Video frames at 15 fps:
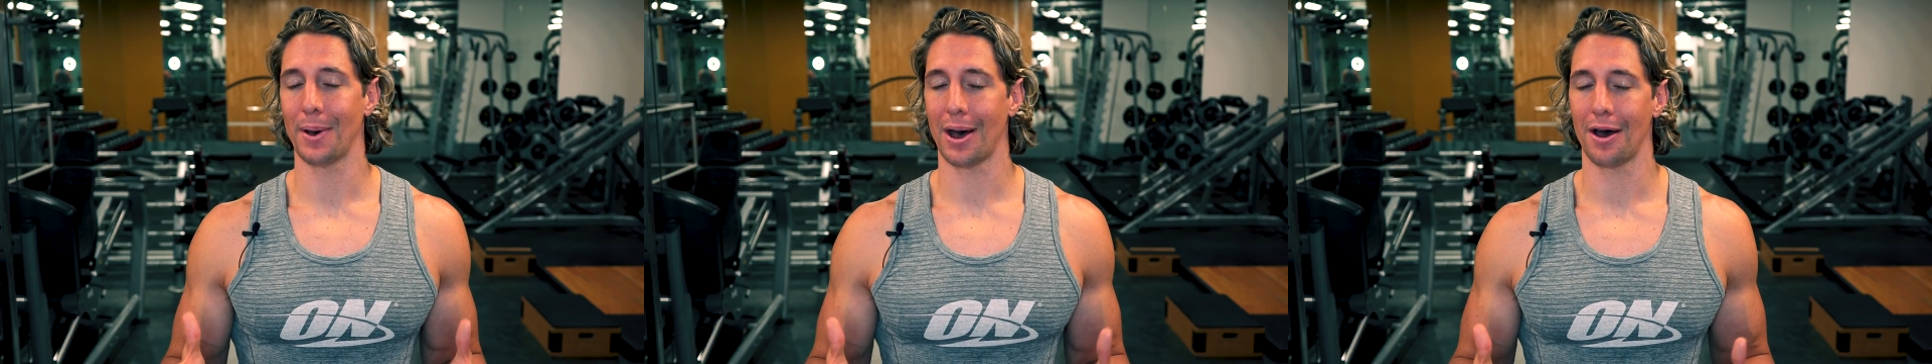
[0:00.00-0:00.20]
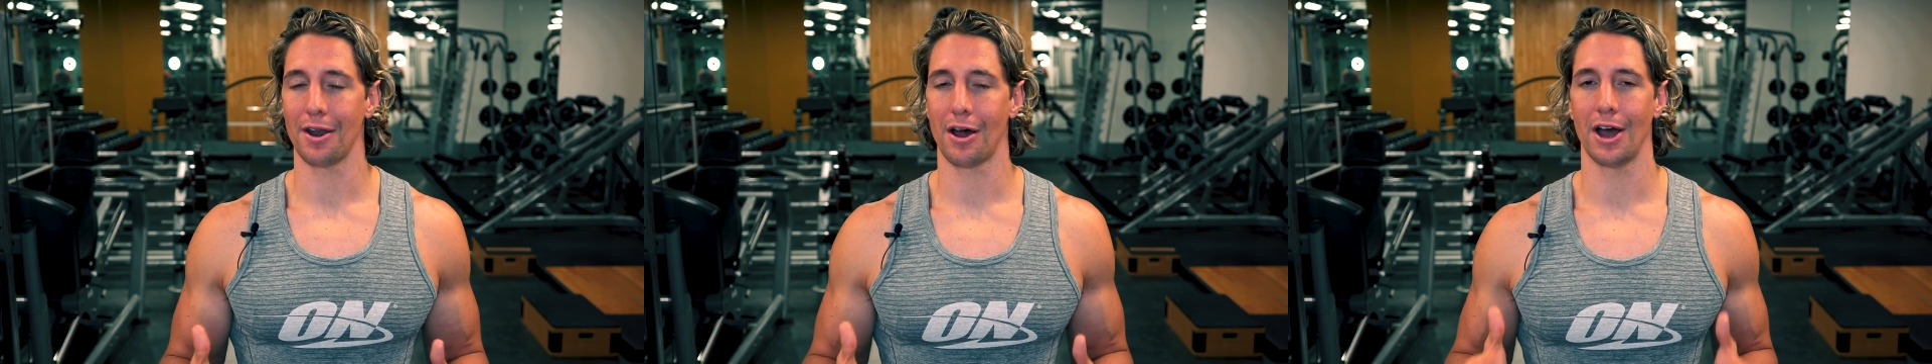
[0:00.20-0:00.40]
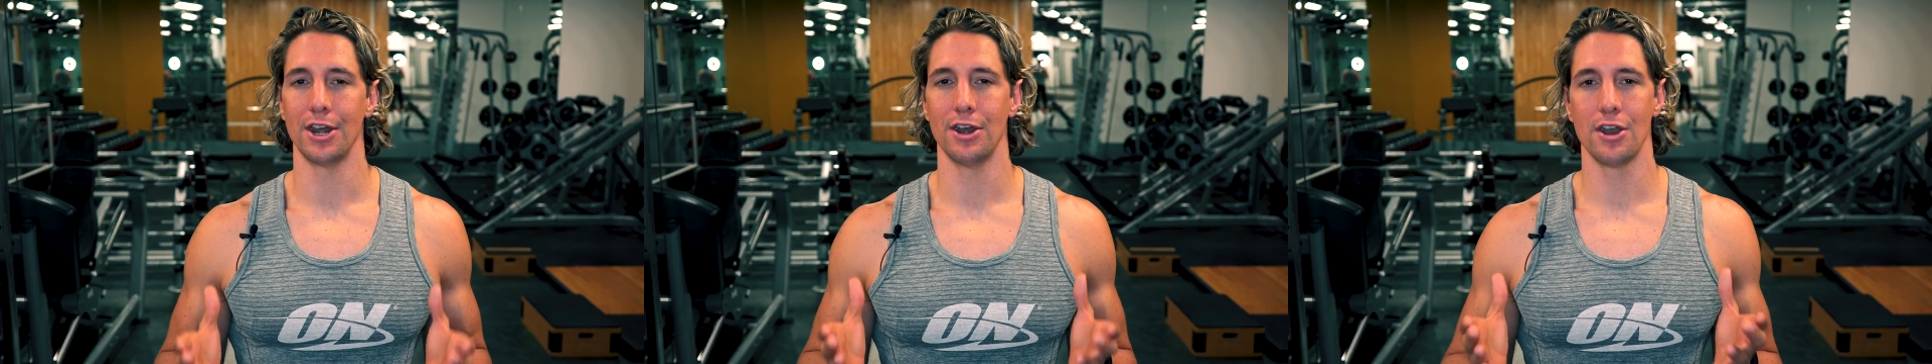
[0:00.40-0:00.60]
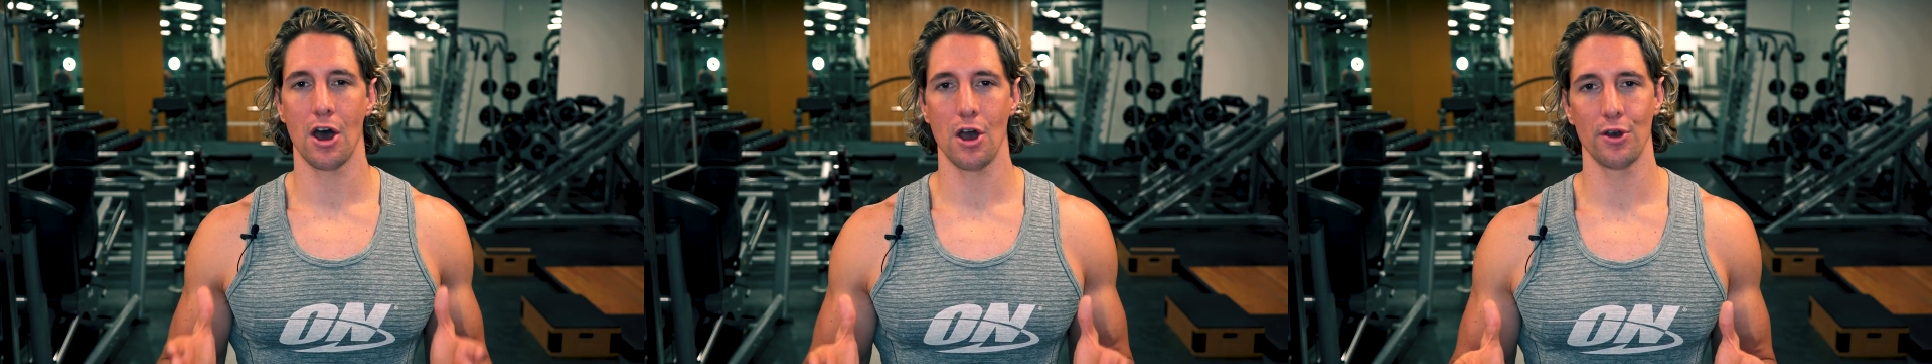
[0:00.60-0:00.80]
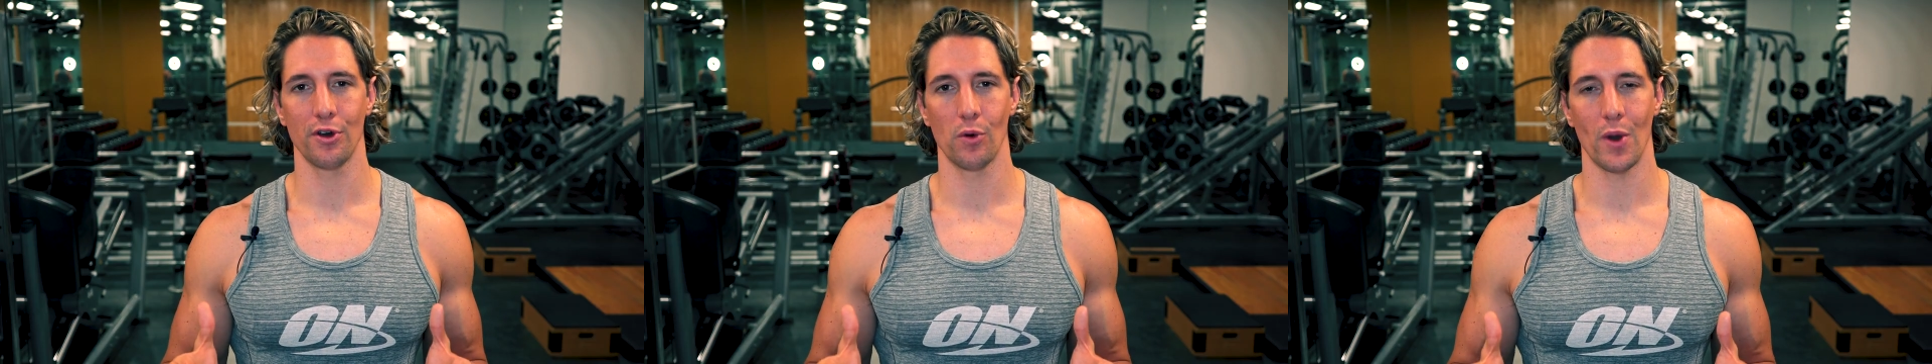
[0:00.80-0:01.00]
but I
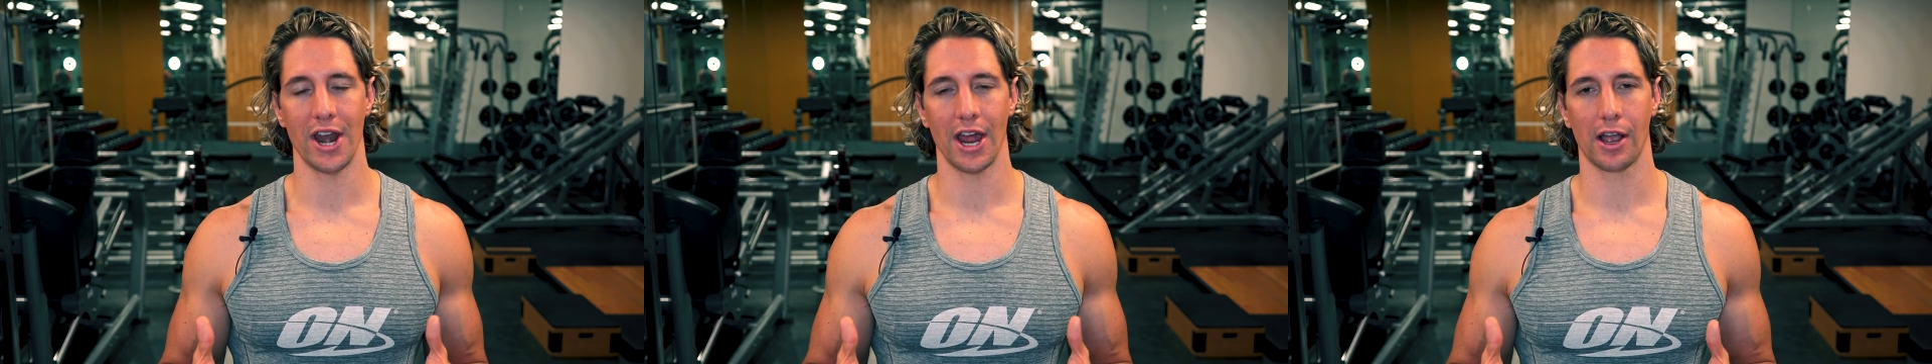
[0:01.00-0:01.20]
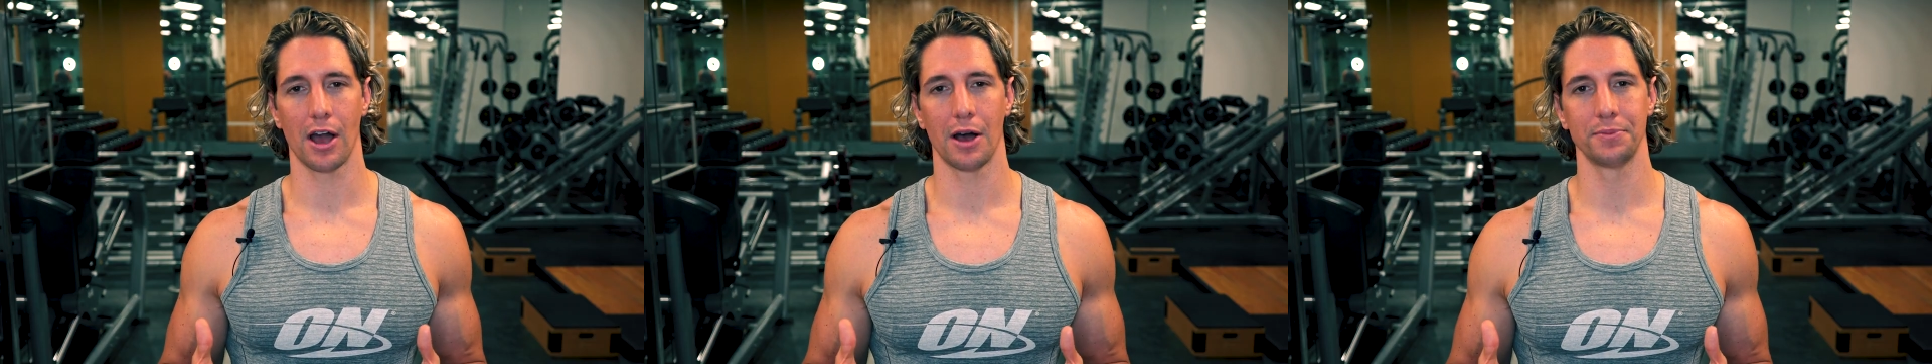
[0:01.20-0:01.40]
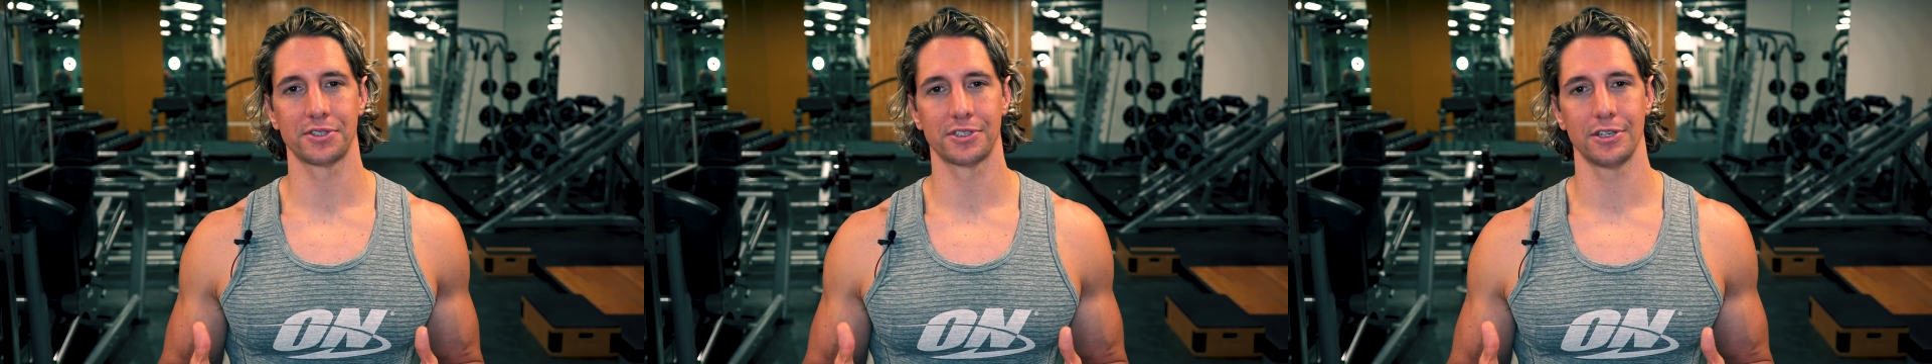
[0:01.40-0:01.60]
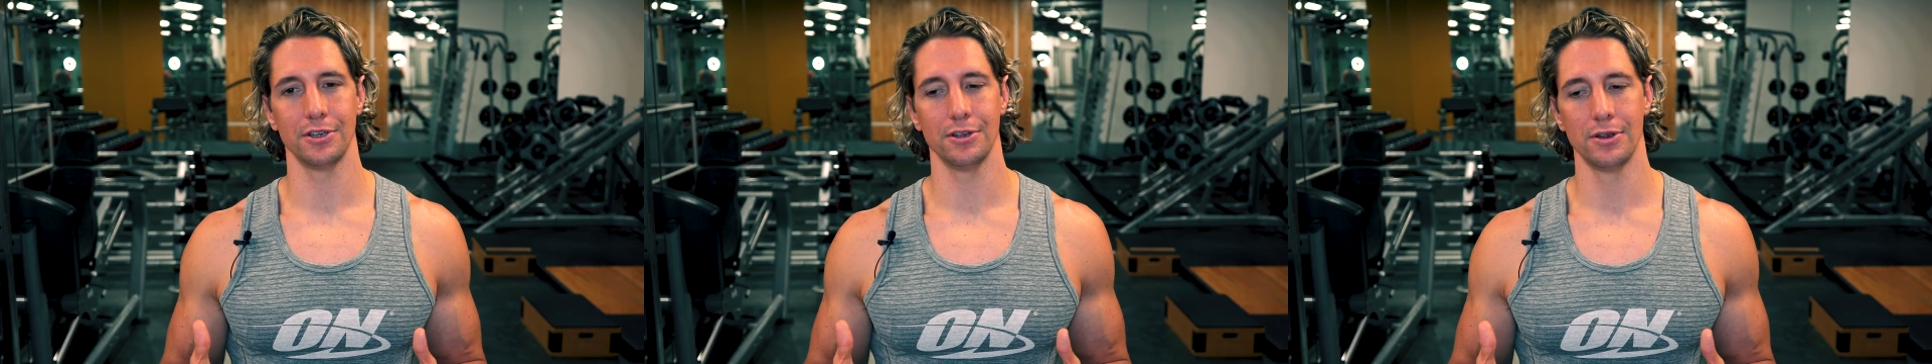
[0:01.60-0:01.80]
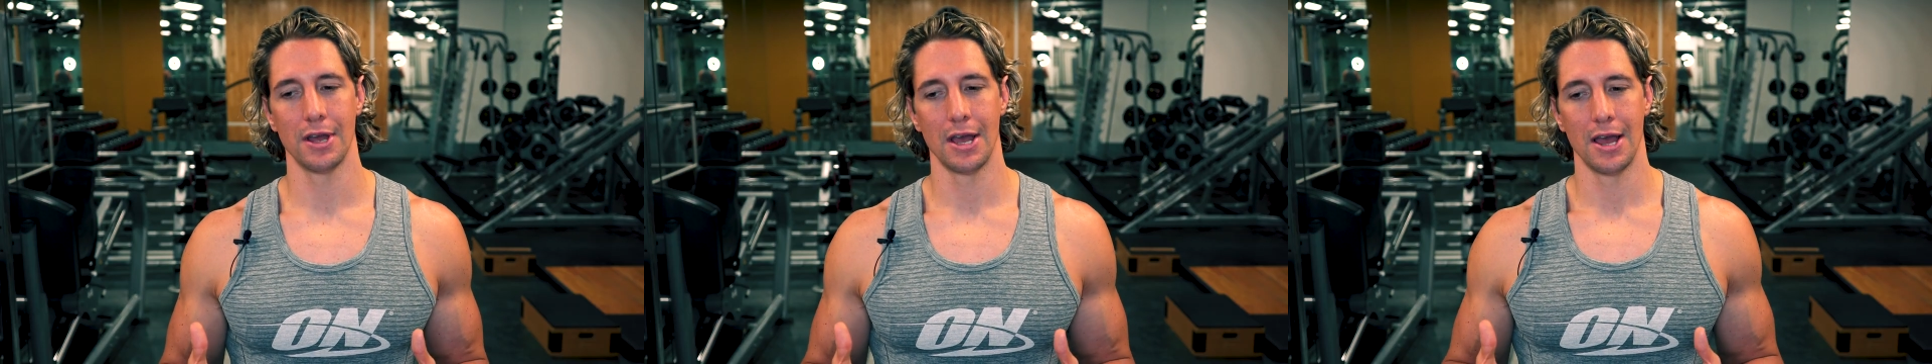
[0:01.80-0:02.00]
know that when it comes
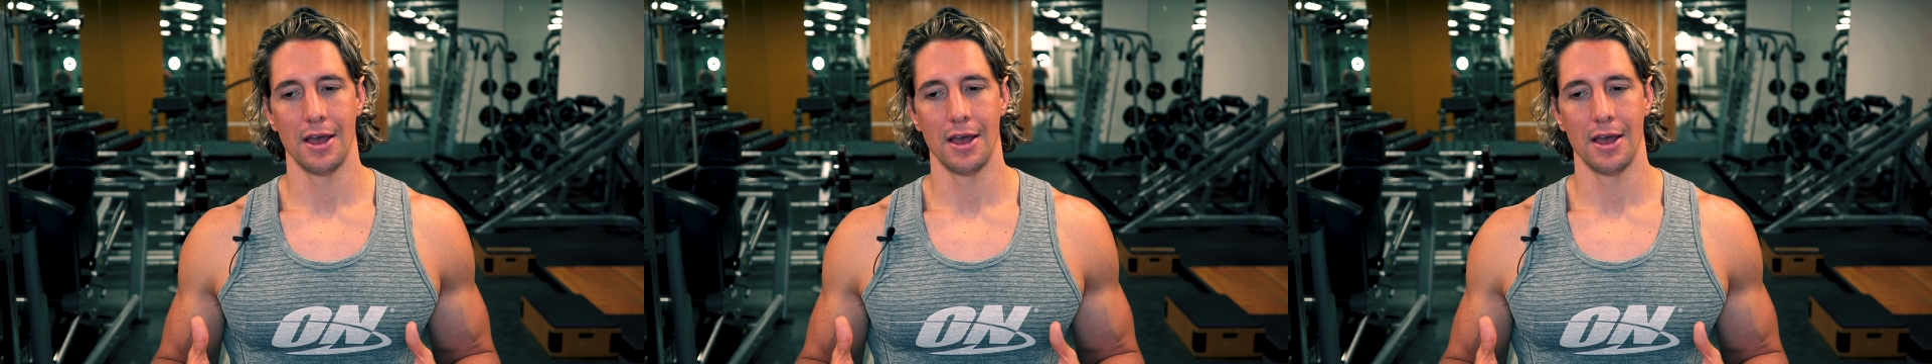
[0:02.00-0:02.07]
to